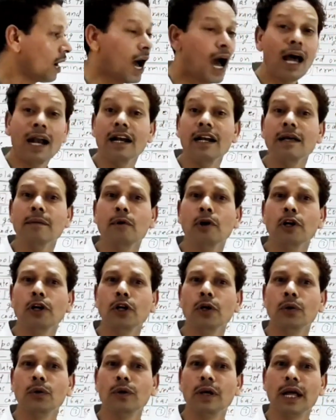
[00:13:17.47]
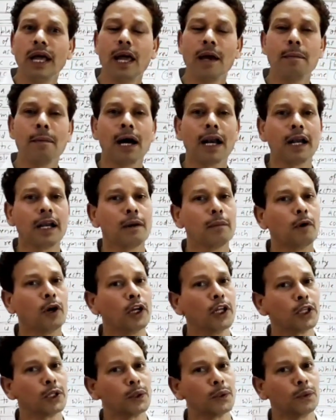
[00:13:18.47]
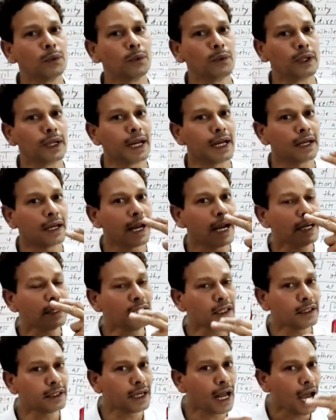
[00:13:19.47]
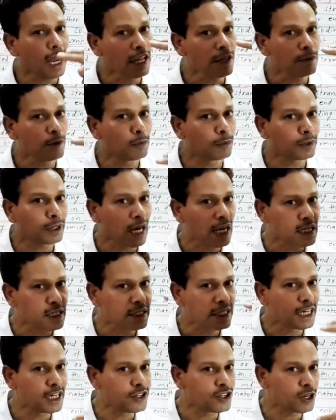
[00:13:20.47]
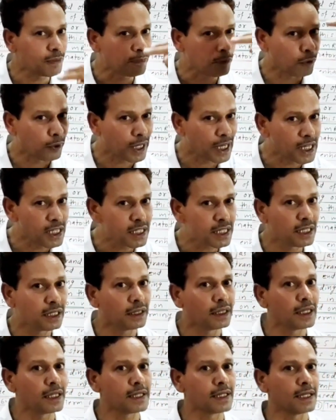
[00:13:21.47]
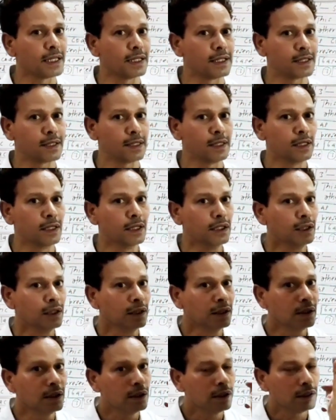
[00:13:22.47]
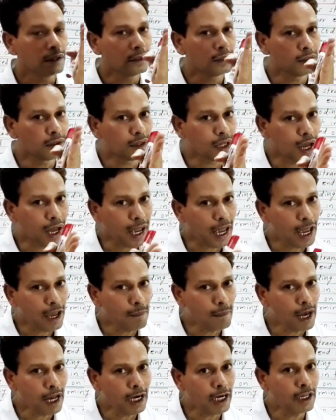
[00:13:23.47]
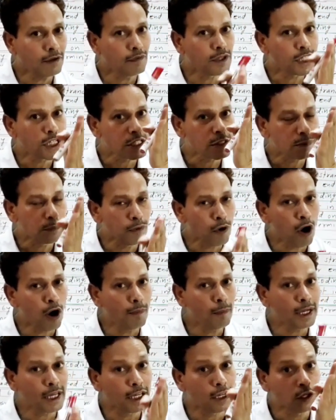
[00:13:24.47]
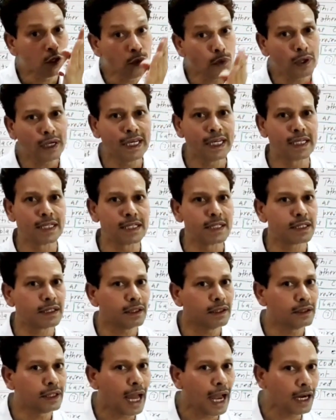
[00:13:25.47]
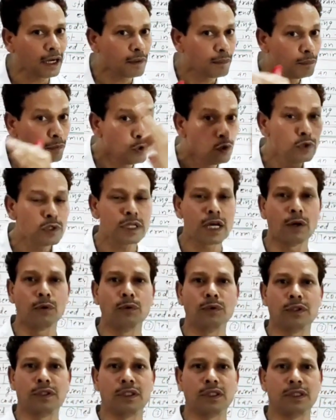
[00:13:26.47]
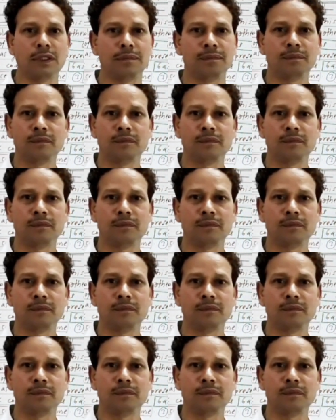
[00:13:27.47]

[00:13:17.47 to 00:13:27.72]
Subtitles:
RNA molecule, mRNA molecule, and at the time of translation protein synthesis, the mRNA which is formed in nucleus that moves out